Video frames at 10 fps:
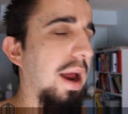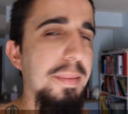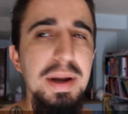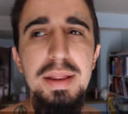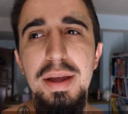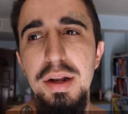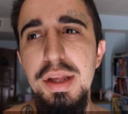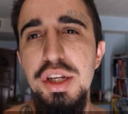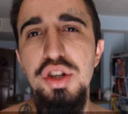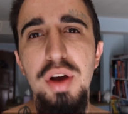I mean,
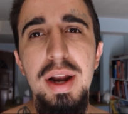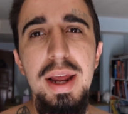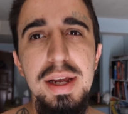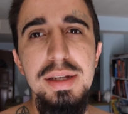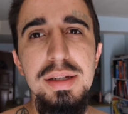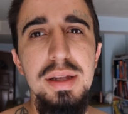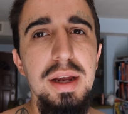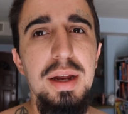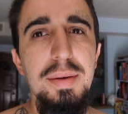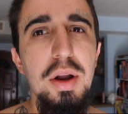literally straight A's,
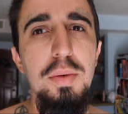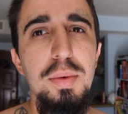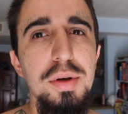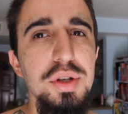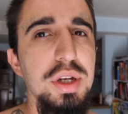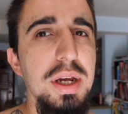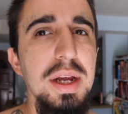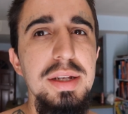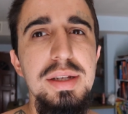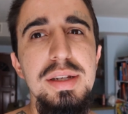like no
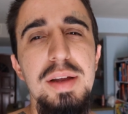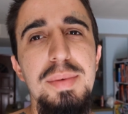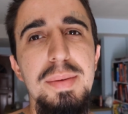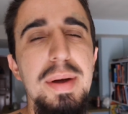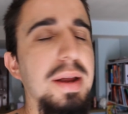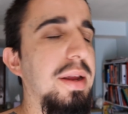bullshit, since I've been back.